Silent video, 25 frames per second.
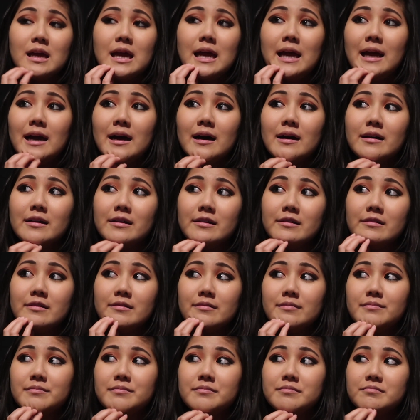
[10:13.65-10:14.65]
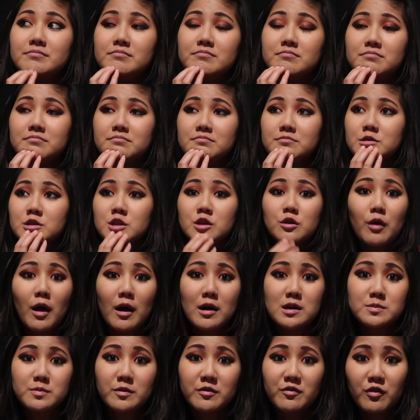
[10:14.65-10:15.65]
and 2
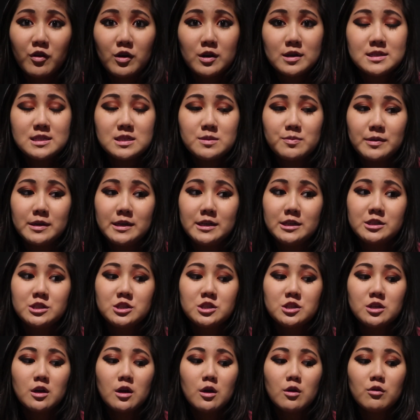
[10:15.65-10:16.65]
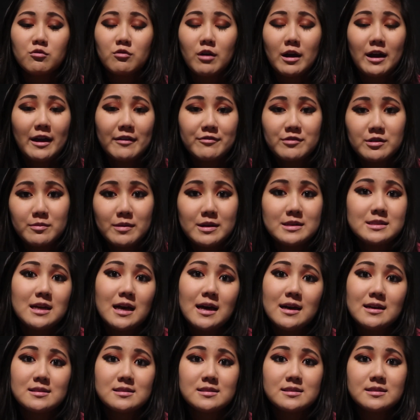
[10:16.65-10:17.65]
hours before his speech, right after my
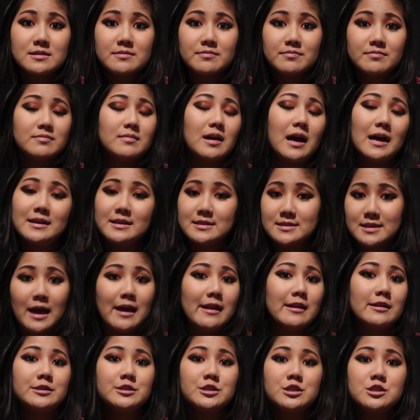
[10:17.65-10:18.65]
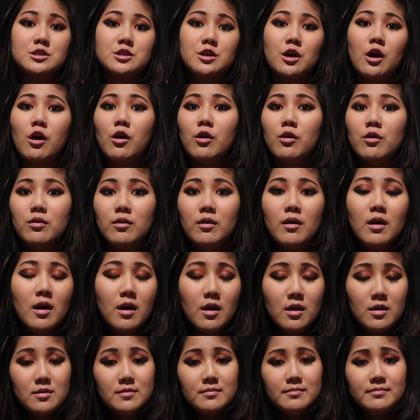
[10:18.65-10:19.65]
test, I decided to just go
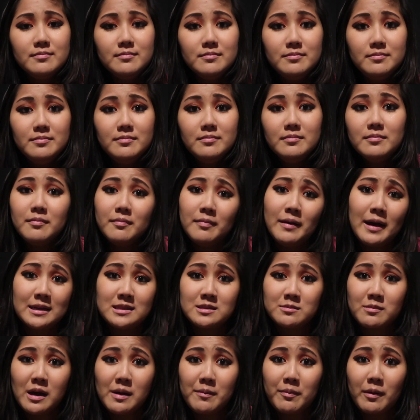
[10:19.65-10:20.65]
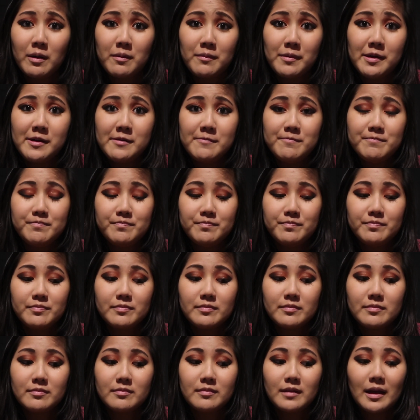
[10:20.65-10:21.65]
back to my apartment,
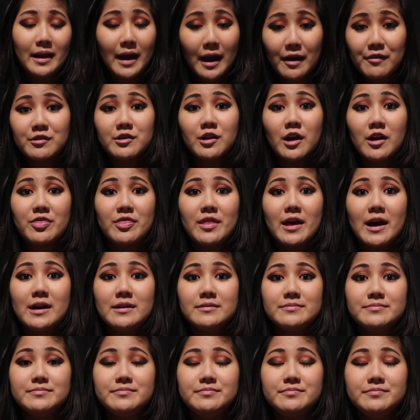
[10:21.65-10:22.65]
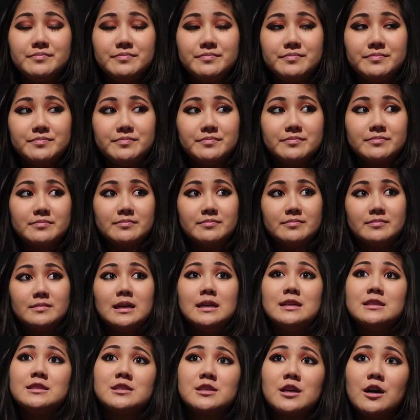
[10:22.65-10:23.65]
and I regret that.
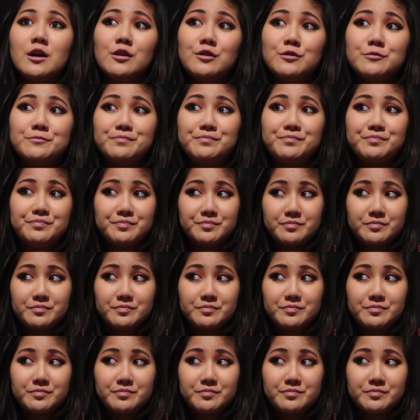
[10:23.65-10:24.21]
And so